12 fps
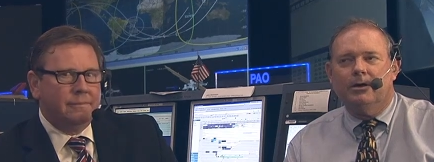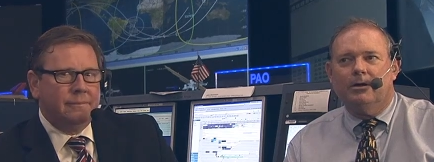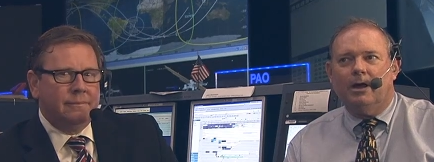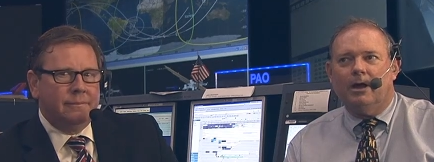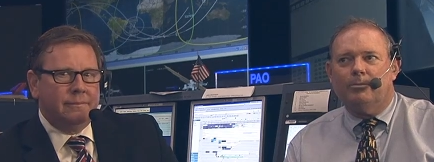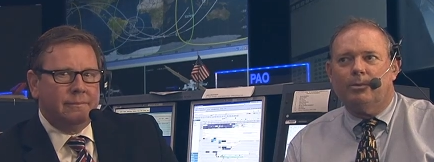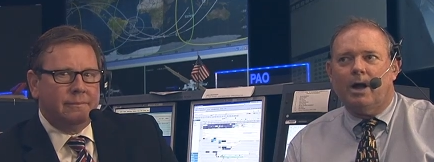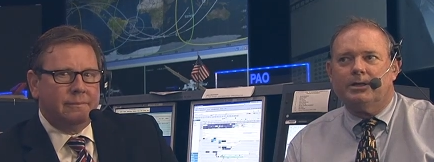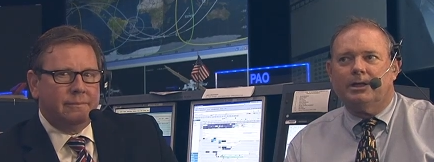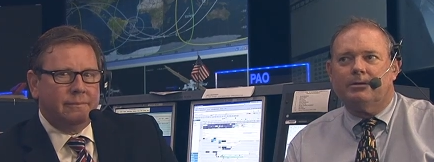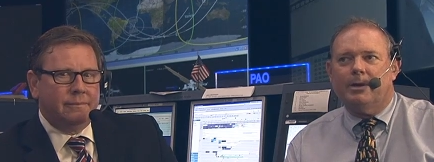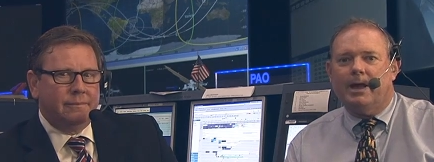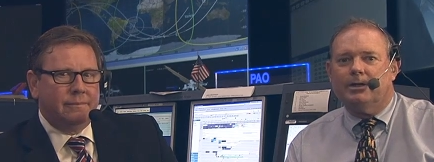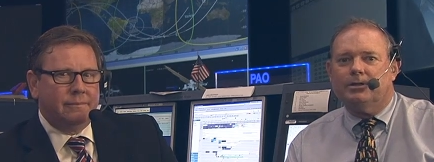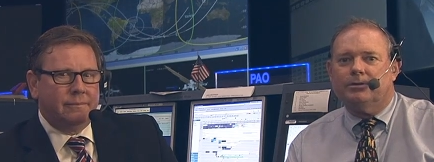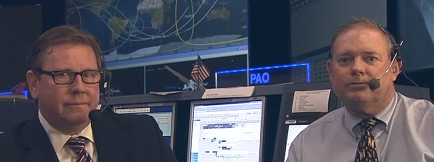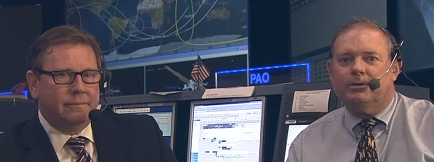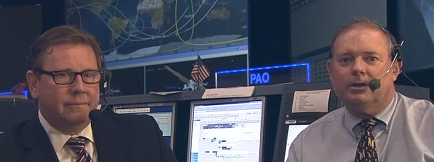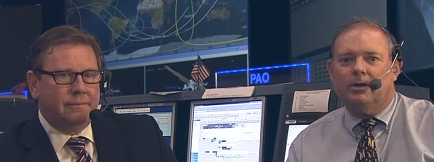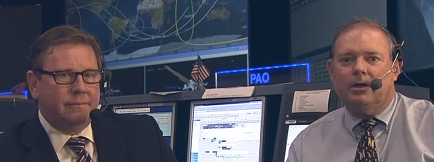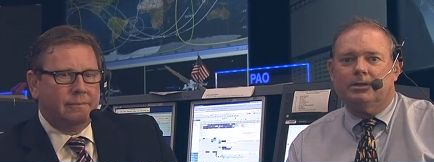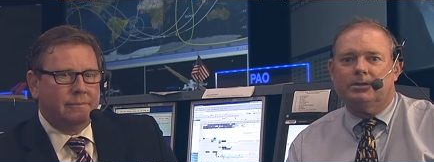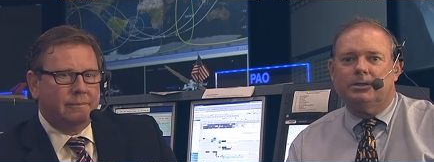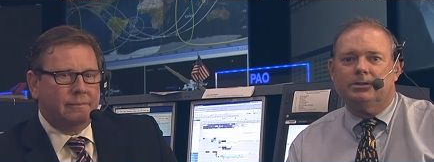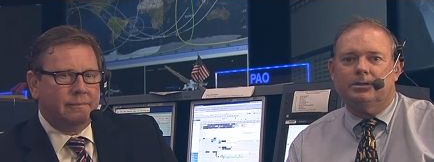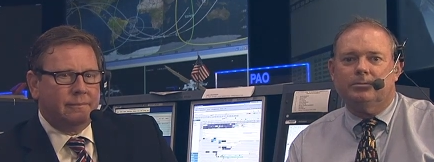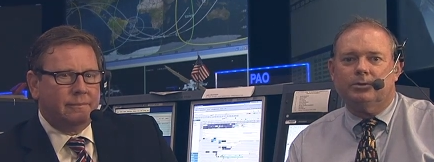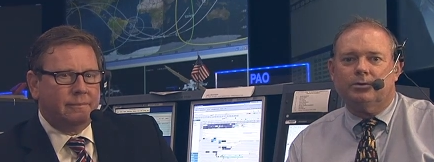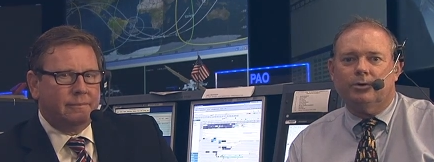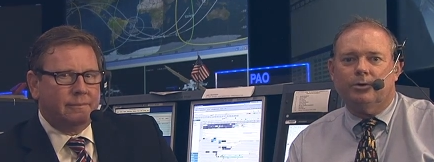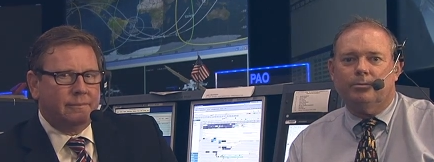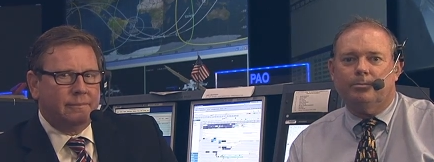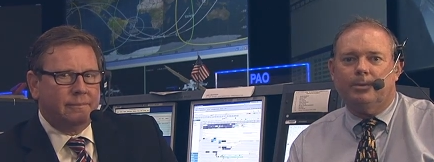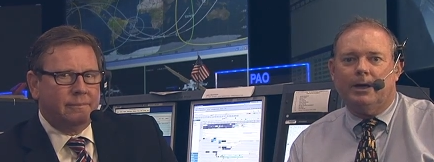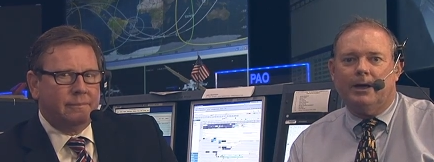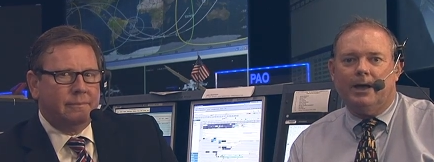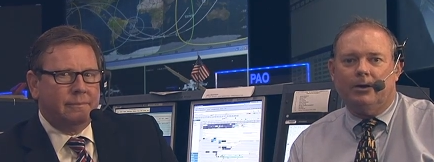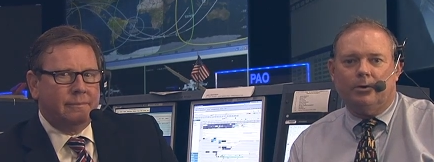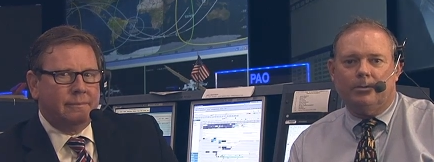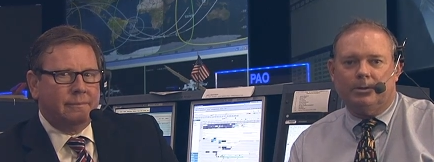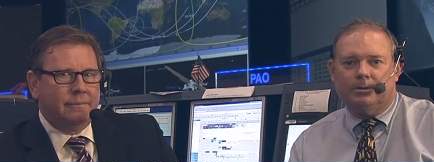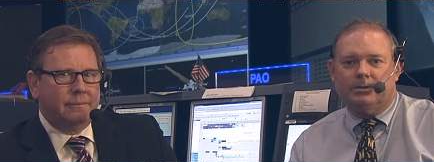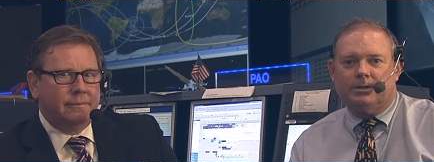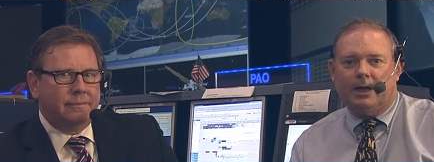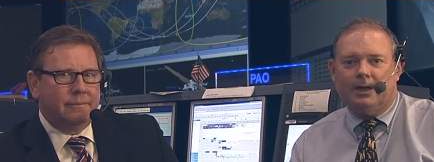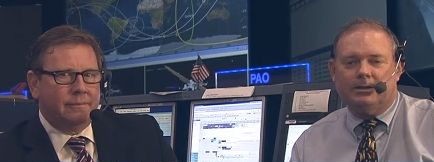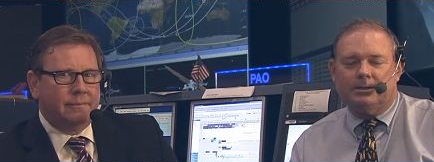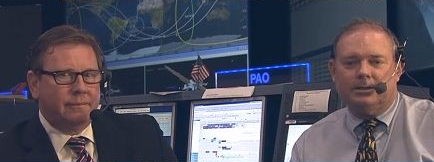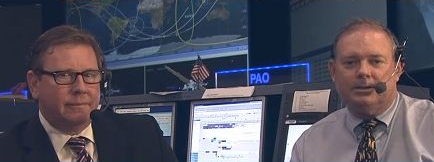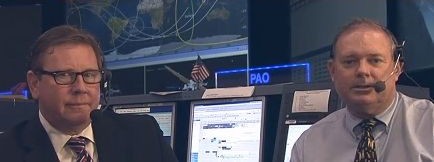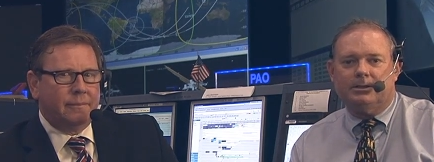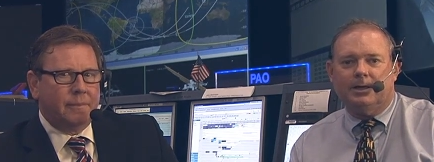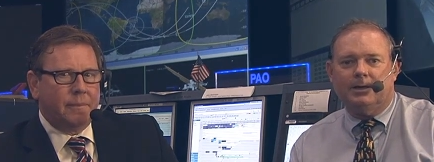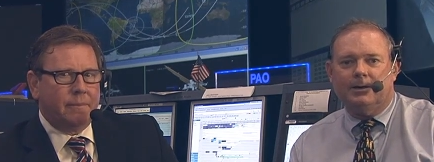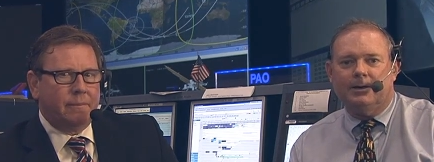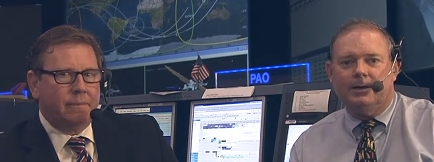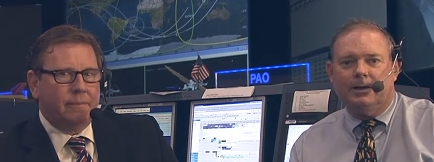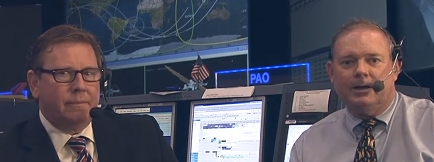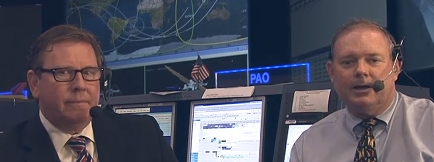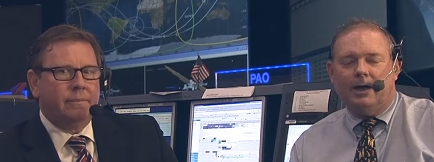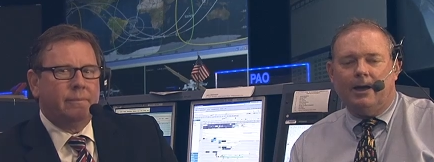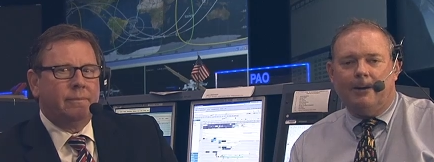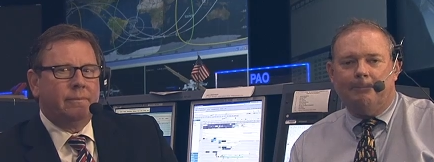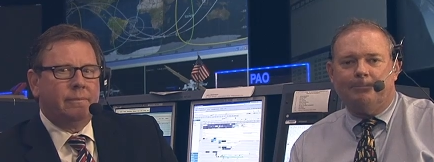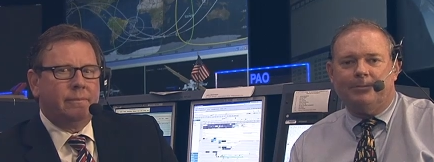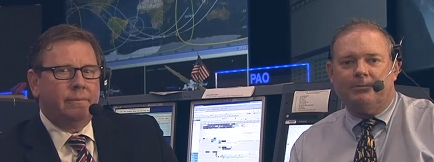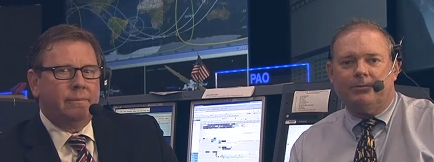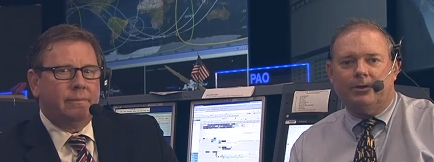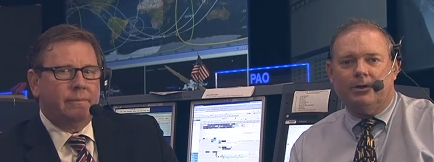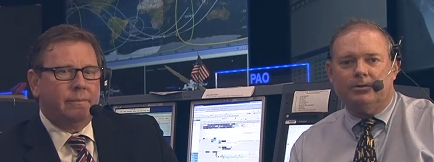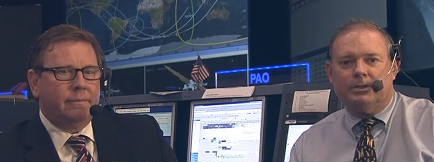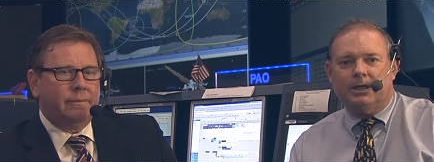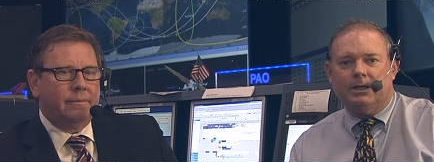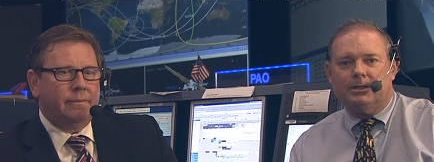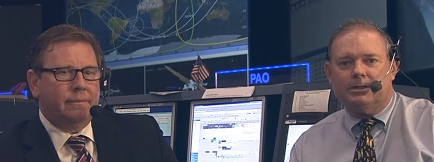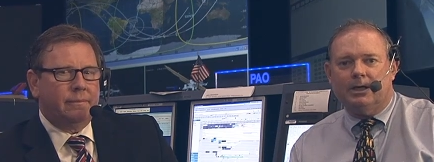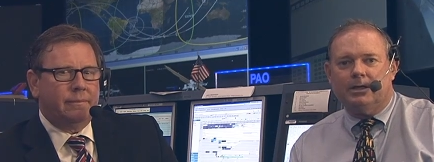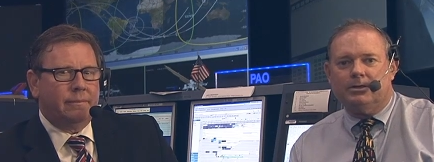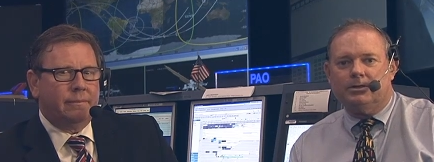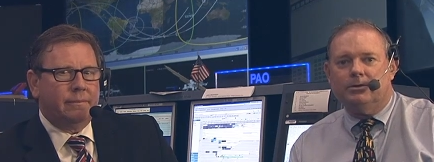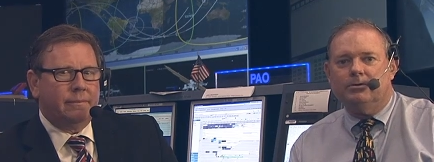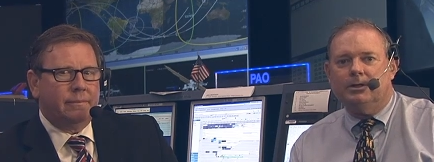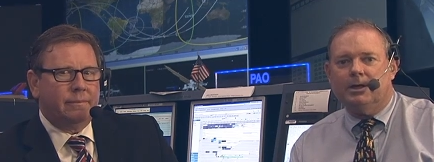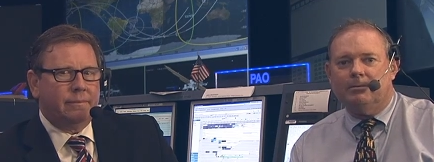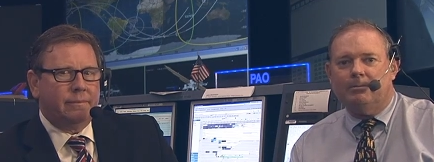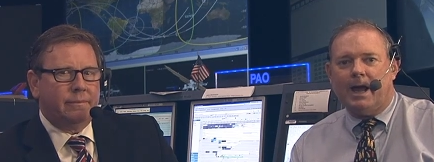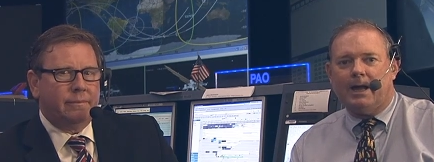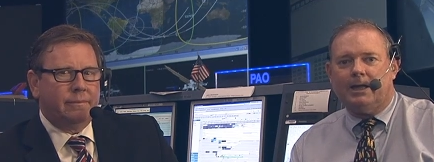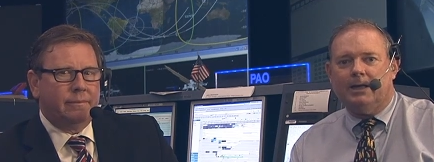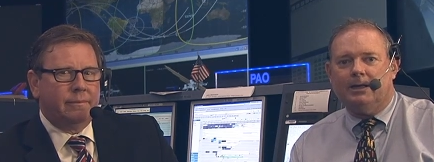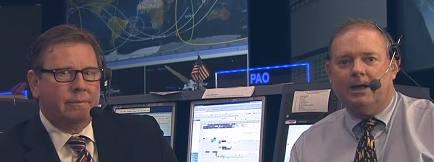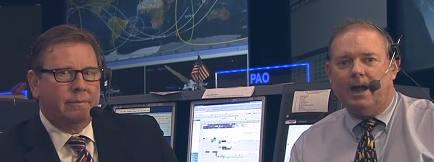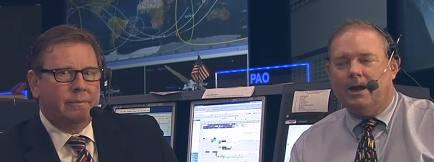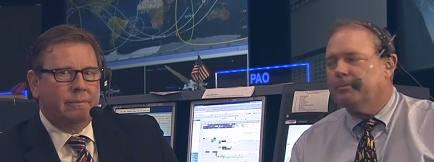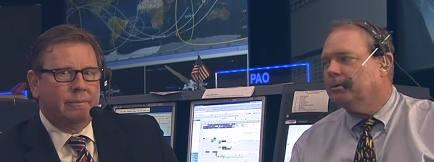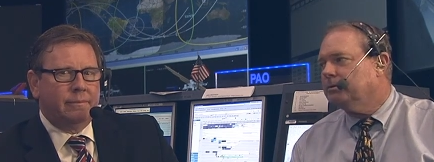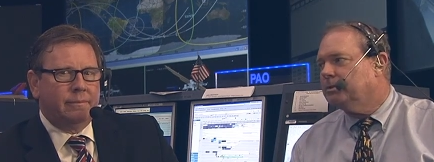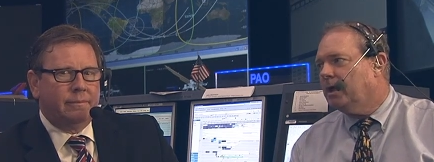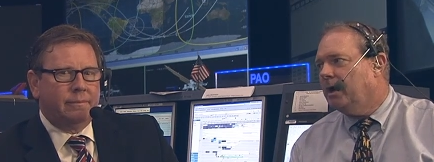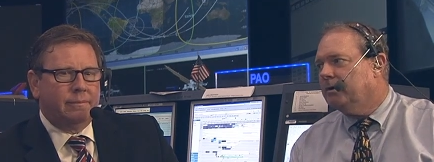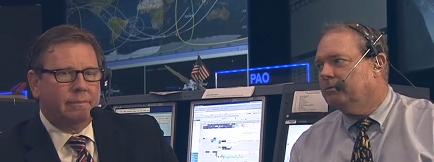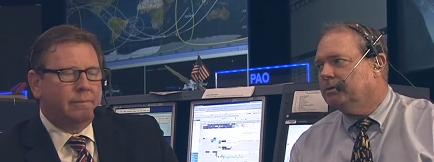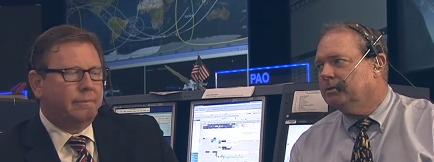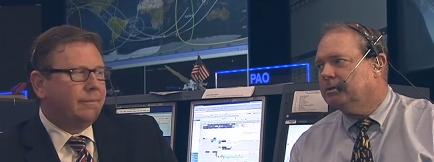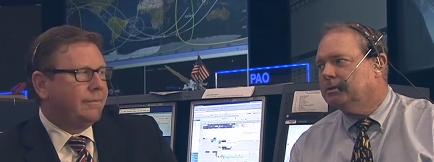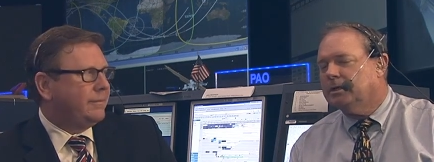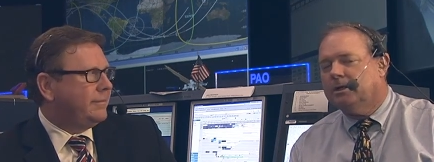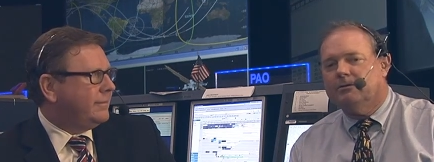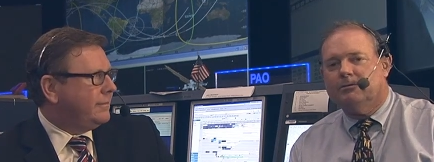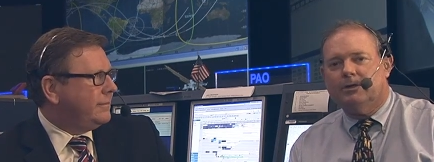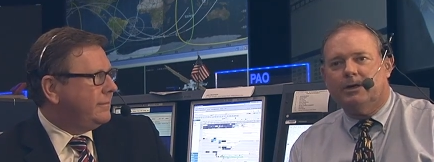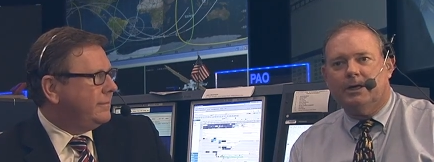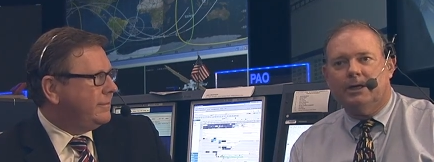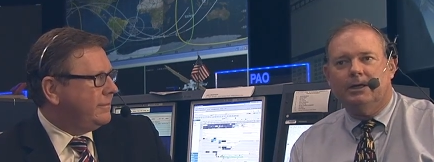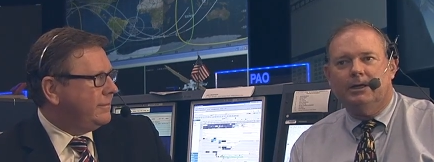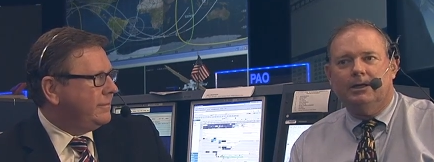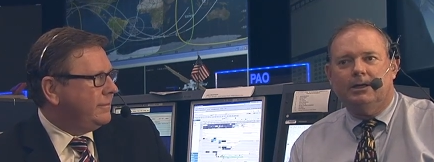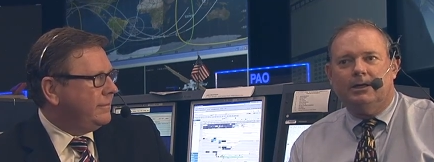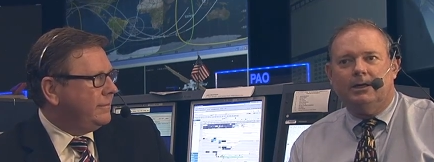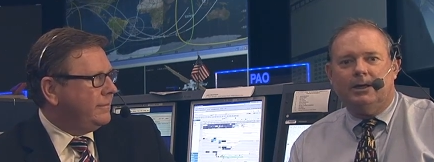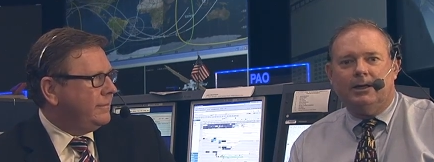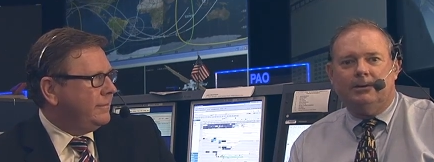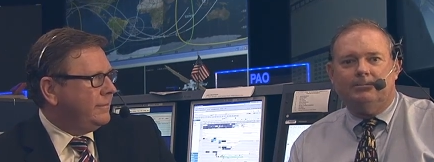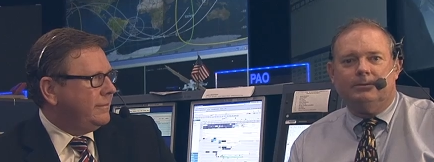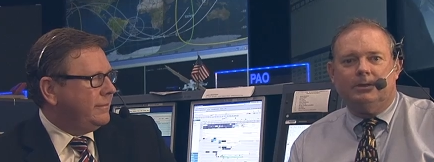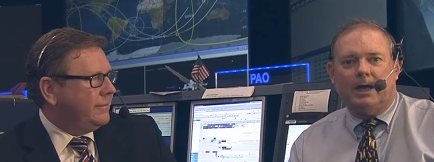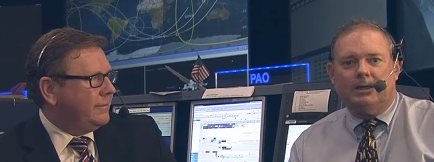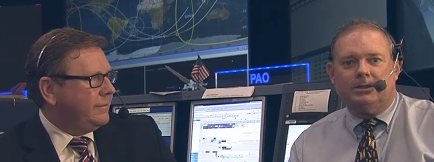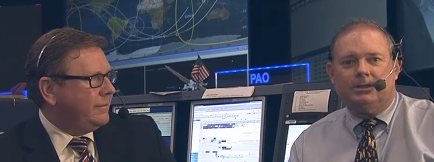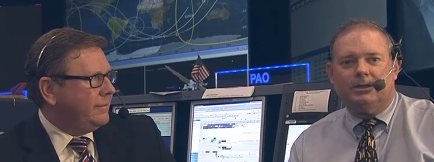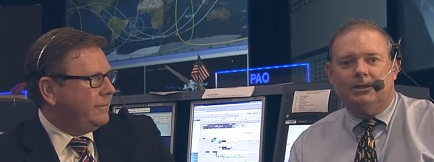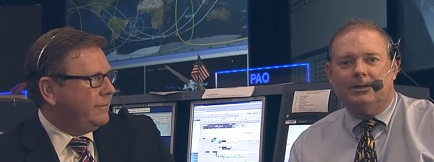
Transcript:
Speaker 1: uh, project manager for the Launch Systems Group uh, at Orbital Sciences. And um, for those that uh, tuned in back in April, John was uh, very um, nice to